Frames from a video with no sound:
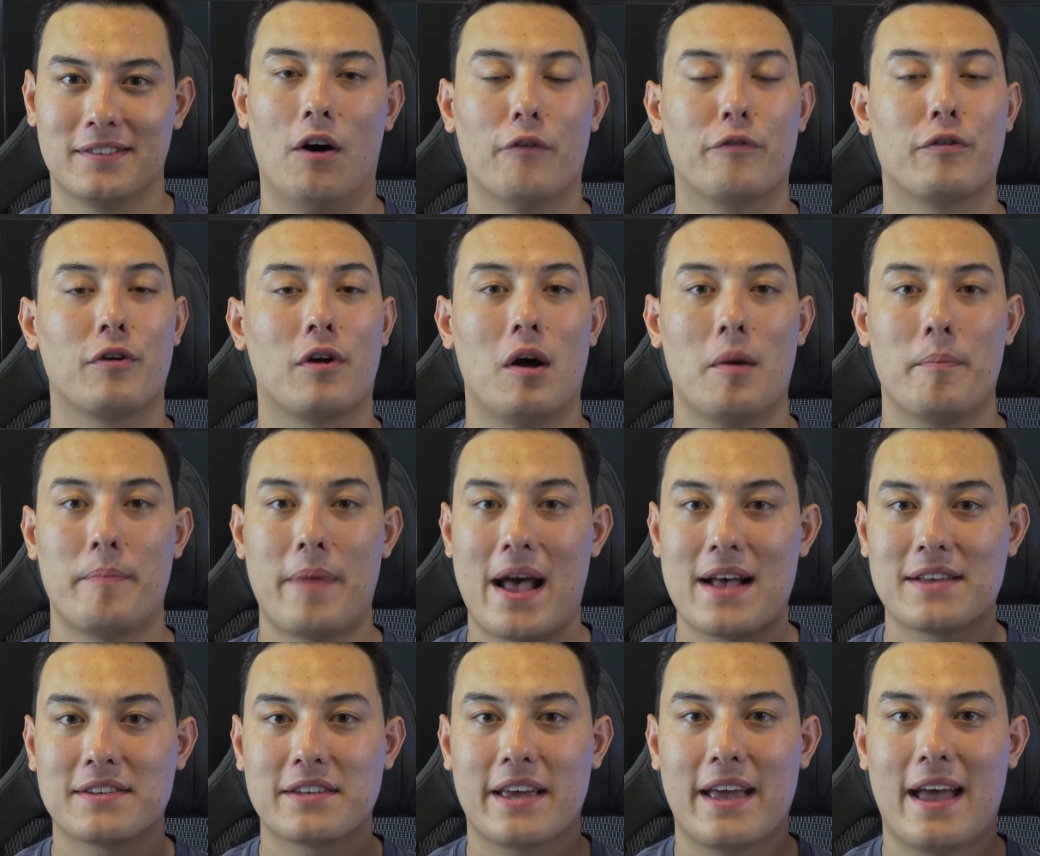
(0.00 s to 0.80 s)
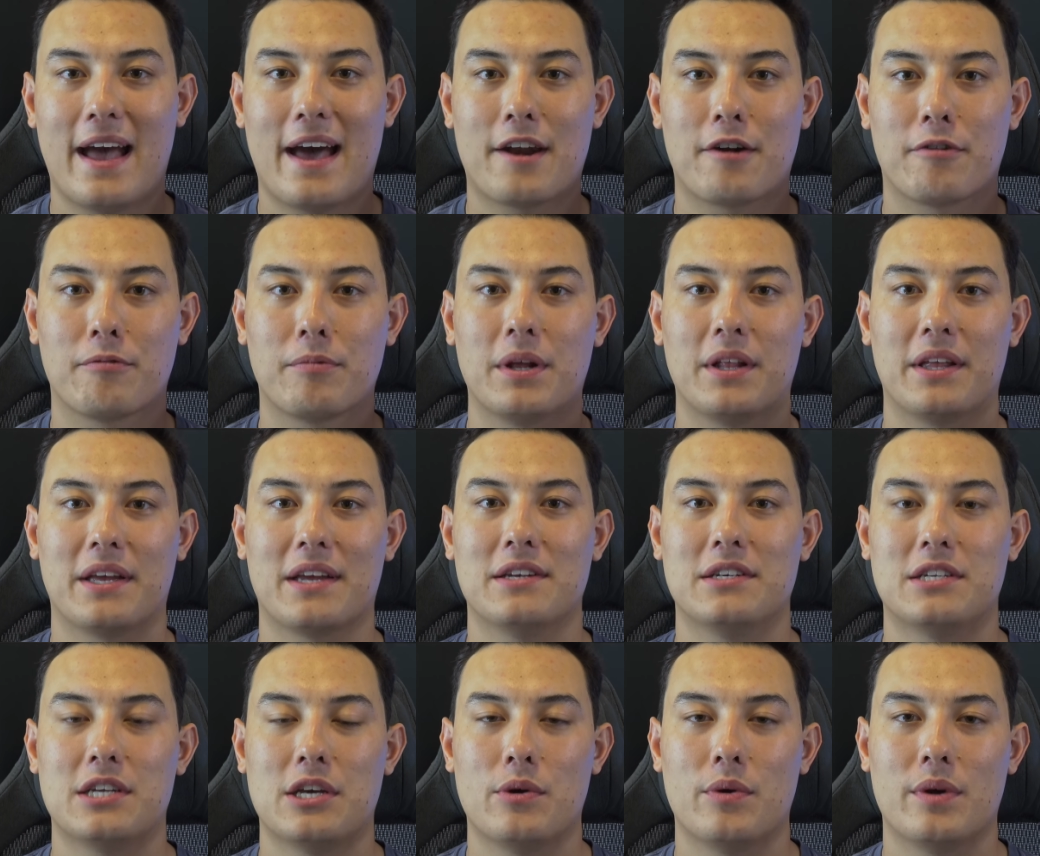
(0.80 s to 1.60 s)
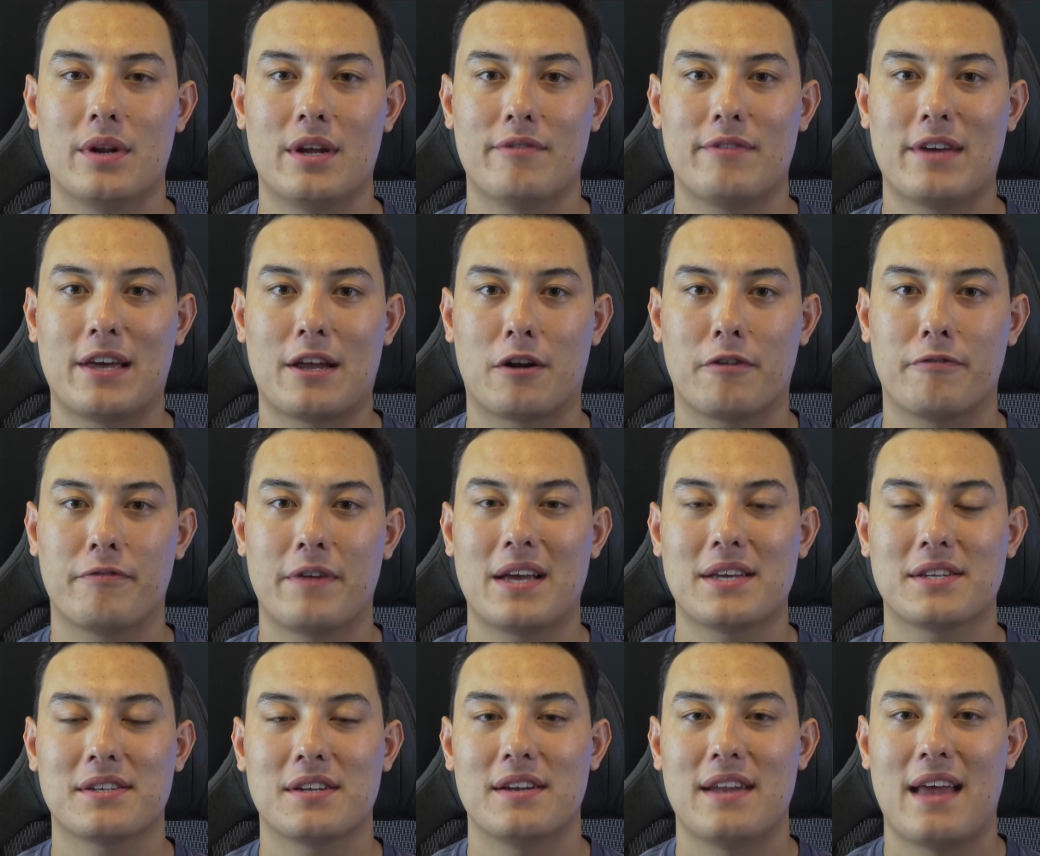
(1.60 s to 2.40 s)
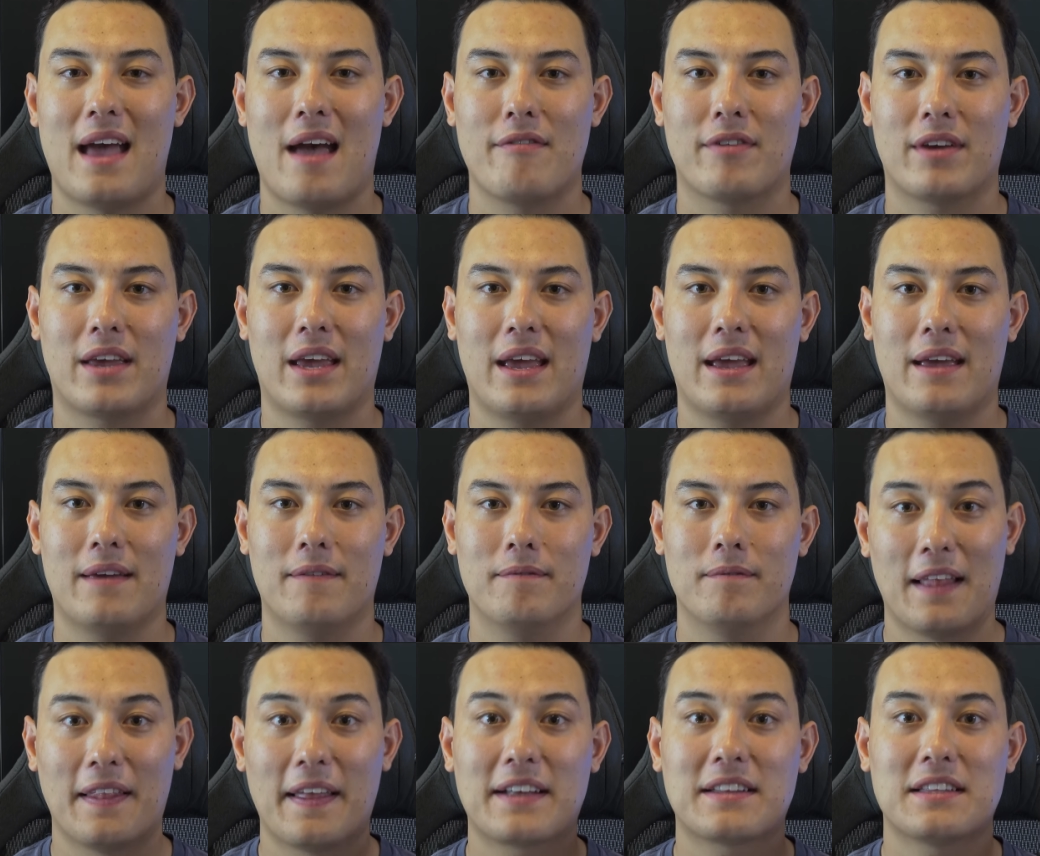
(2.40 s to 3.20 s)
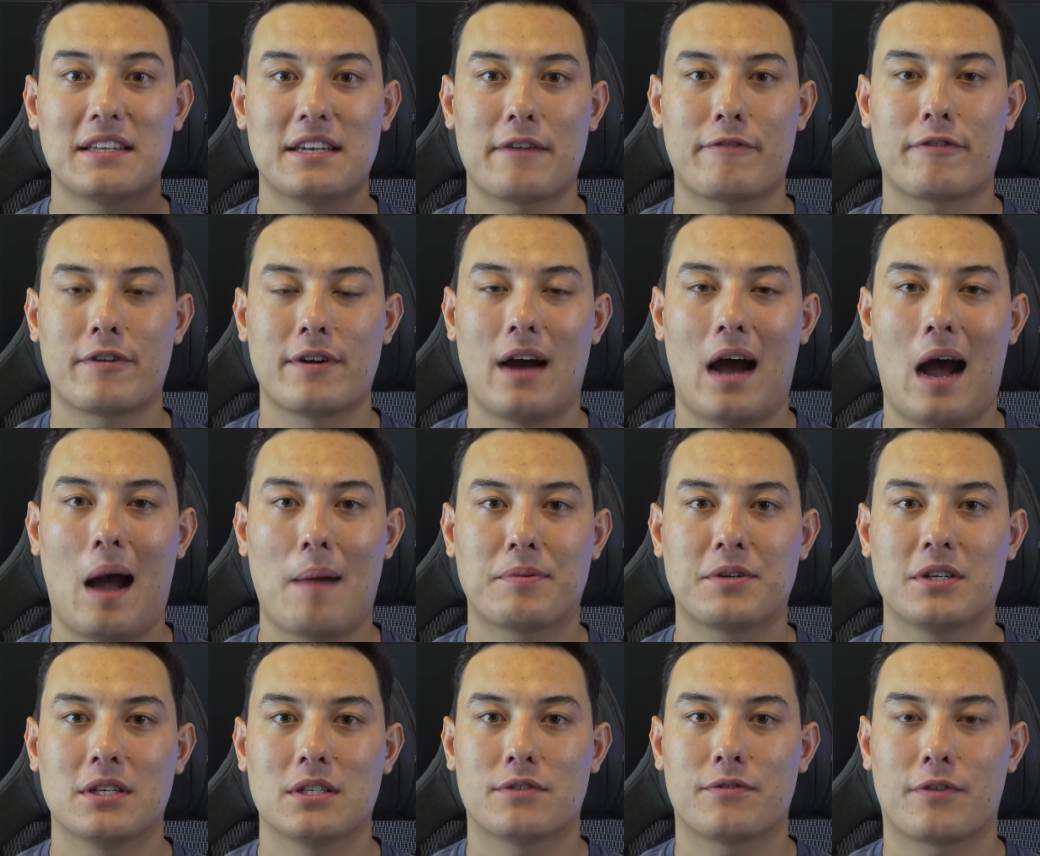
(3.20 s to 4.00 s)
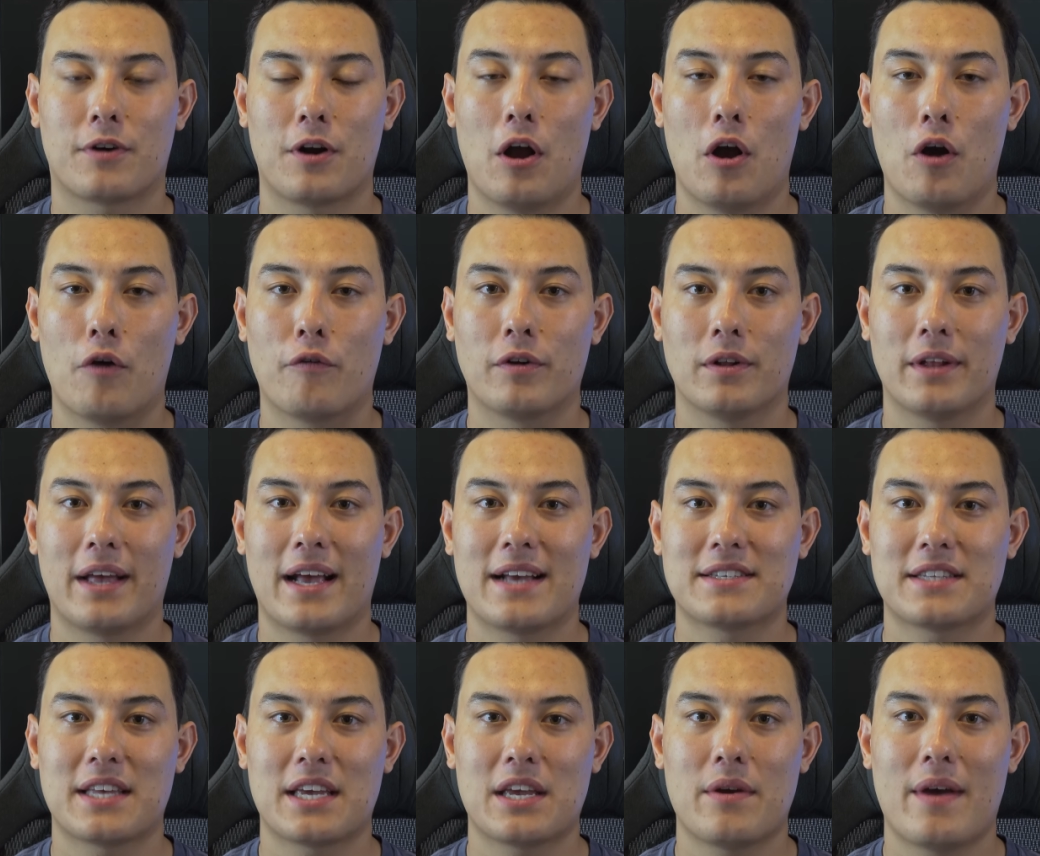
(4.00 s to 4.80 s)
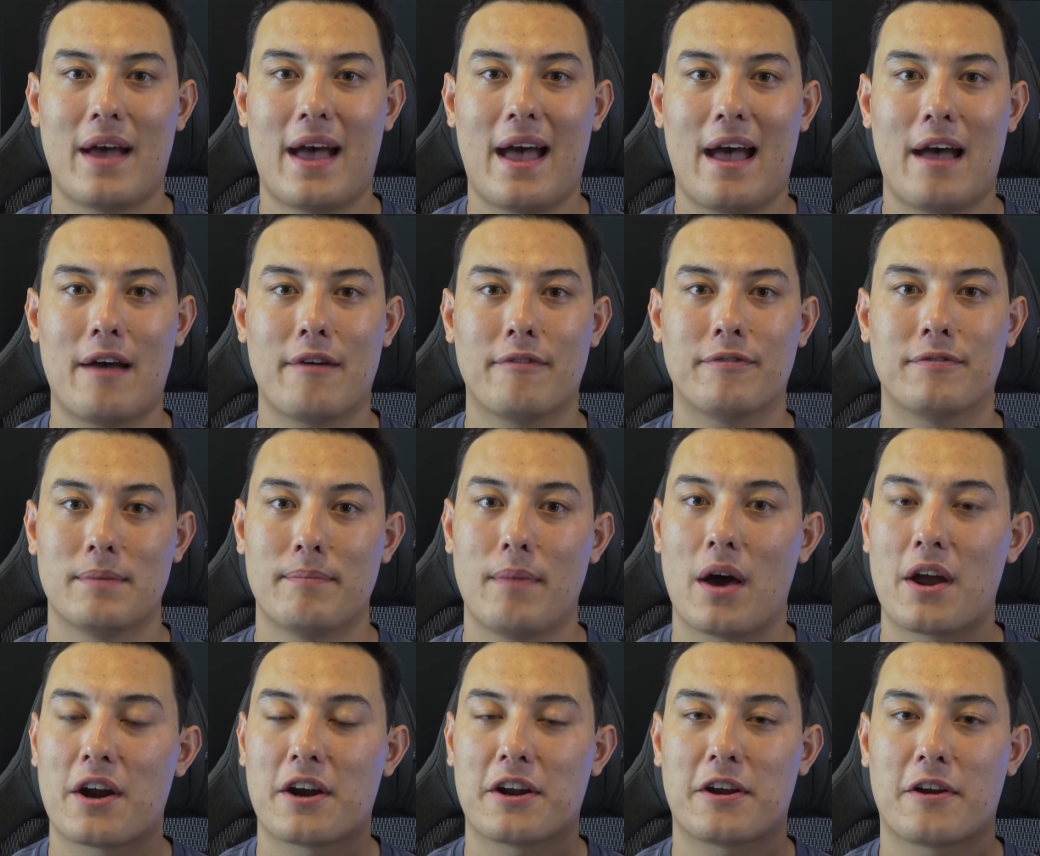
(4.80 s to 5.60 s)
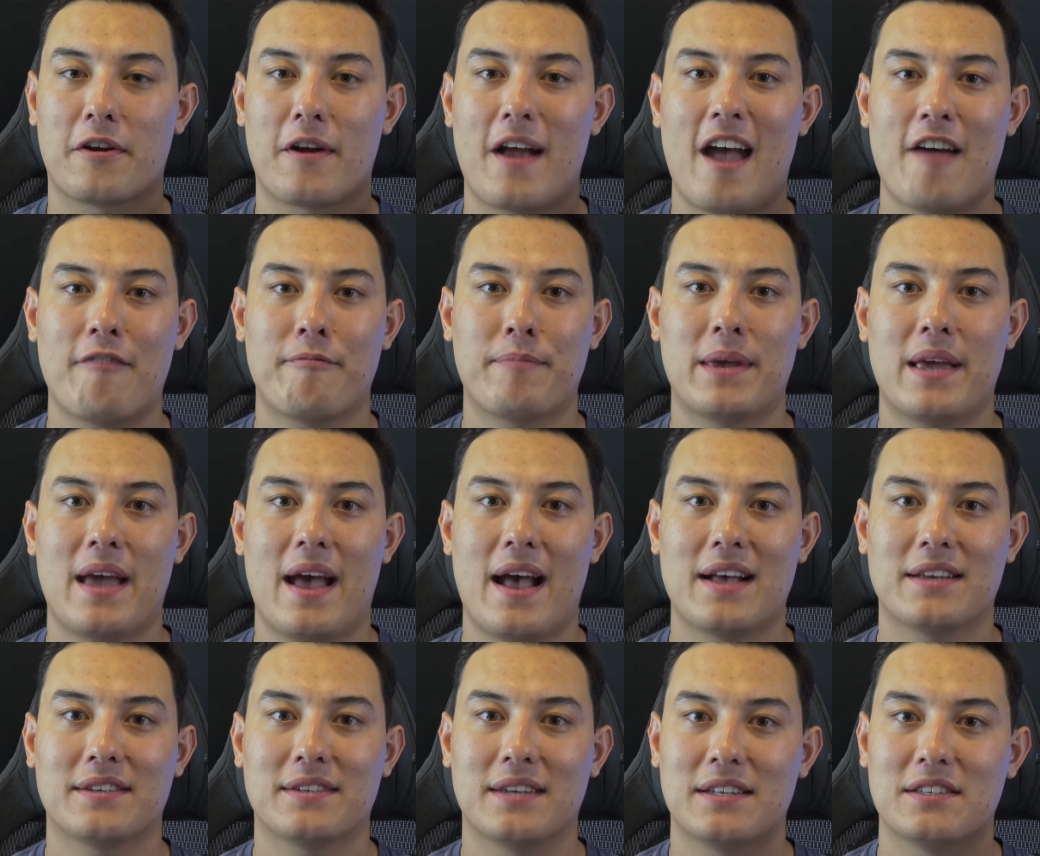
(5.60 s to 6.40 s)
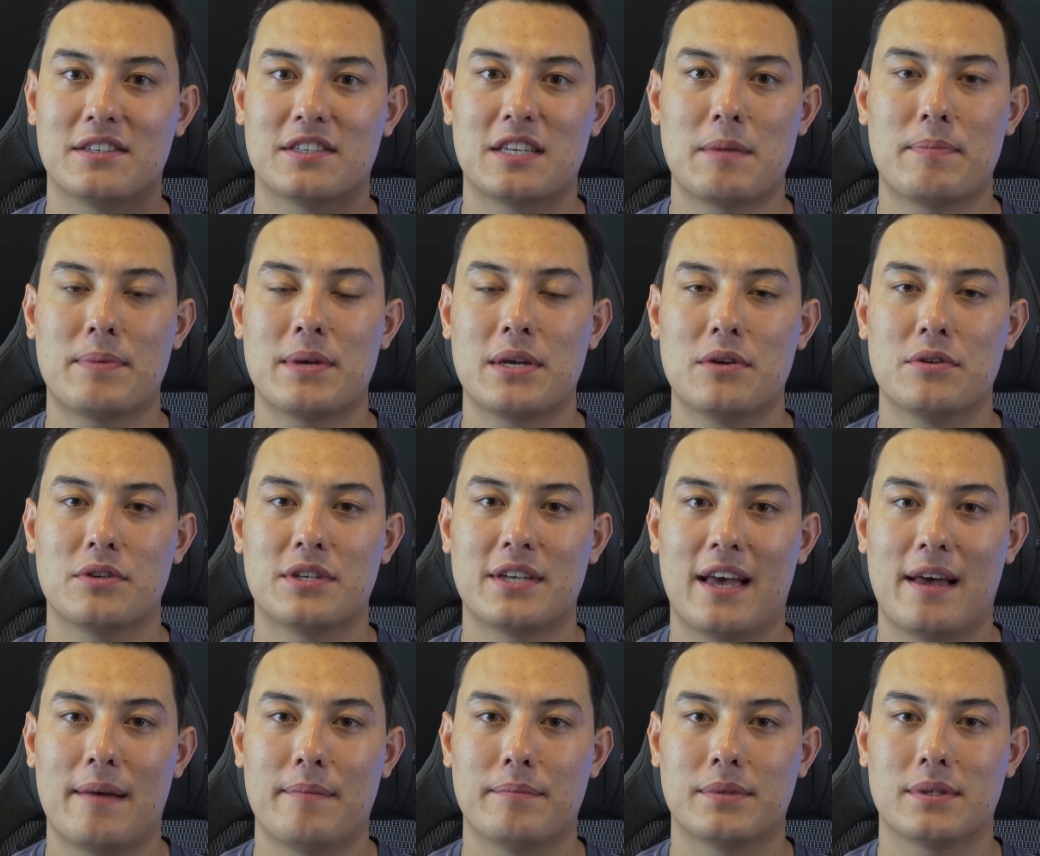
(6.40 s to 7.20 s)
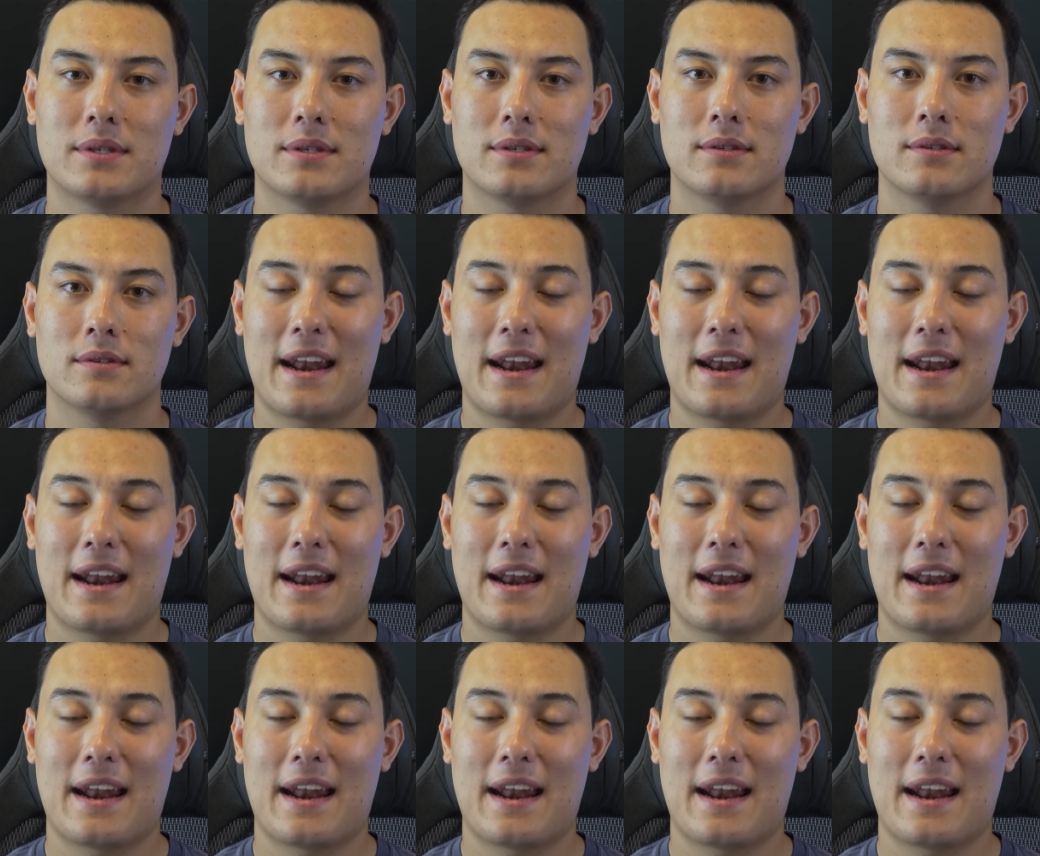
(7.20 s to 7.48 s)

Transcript: Overall, Bazzite had a really intuitive interface to navigate. I like the different options for overlays that you have to monitor your FPS and CPU temps.